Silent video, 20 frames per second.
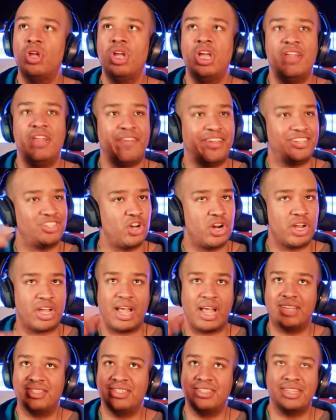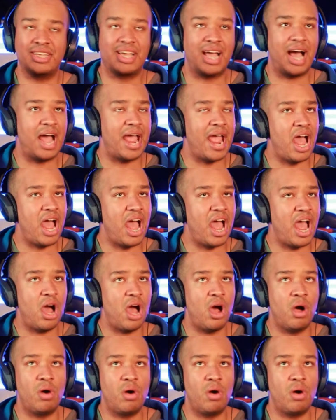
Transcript: they started cussing the guy out